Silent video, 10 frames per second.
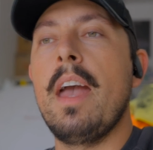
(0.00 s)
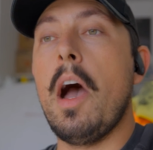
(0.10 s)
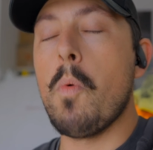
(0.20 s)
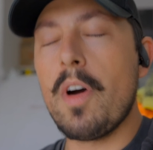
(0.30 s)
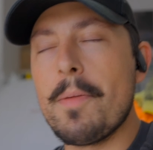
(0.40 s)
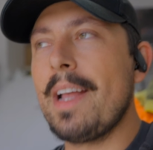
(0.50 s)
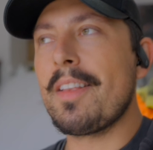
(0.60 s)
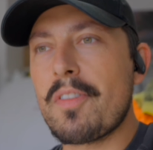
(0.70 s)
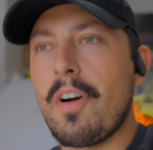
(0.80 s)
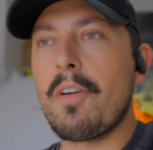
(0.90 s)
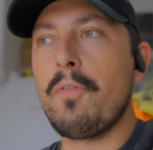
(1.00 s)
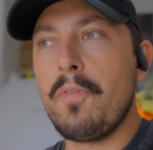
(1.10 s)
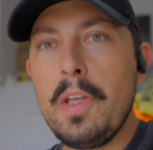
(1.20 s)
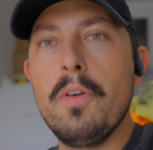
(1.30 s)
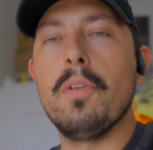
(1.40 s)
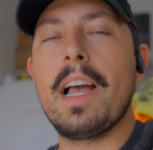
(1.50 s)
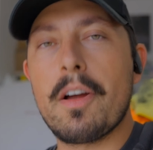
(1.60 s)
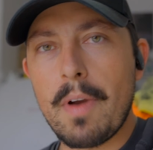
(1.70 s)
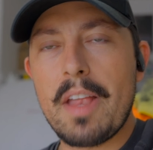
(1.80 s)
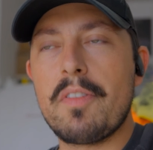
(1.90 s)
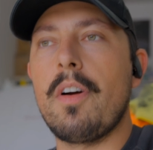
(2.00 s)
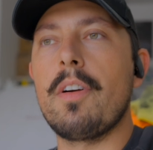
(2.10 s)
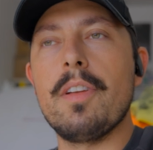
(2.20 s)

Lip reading: I want to make this car feel like a race car,